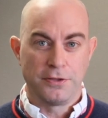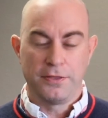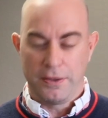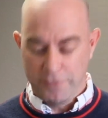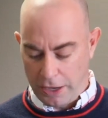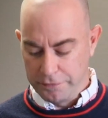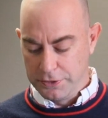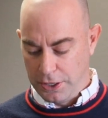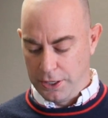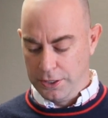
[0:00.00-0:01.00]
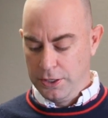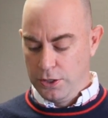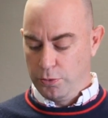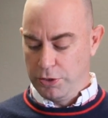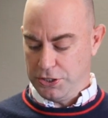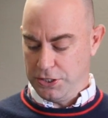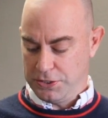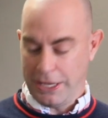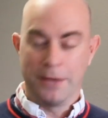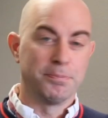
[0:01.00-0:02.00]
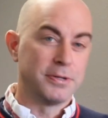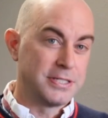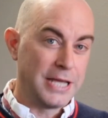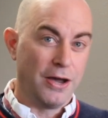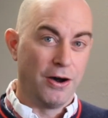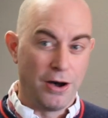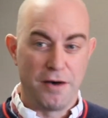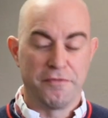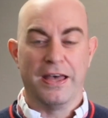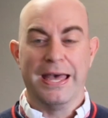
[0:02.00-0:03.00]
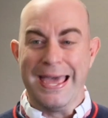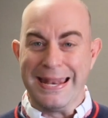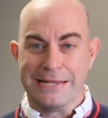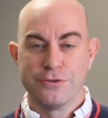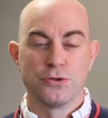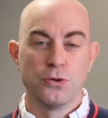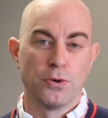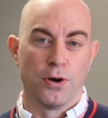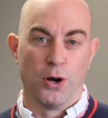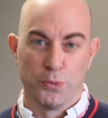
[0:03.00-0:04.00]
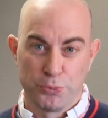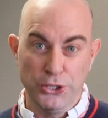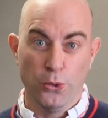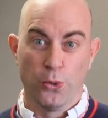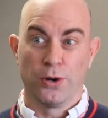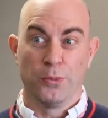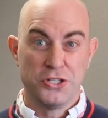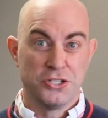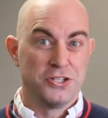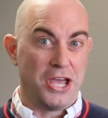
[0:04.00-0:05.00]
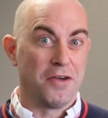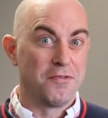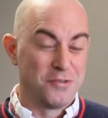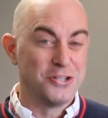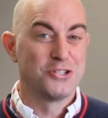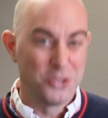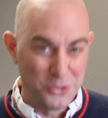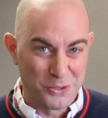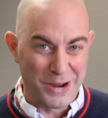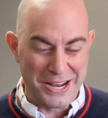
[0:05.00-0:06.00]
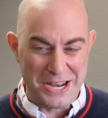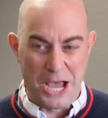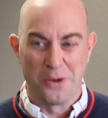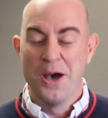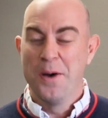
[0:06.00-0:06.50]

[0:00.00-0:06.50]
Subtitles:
that they've ever done, which is 10% off any scooter on pre-order, which is every scooter right now.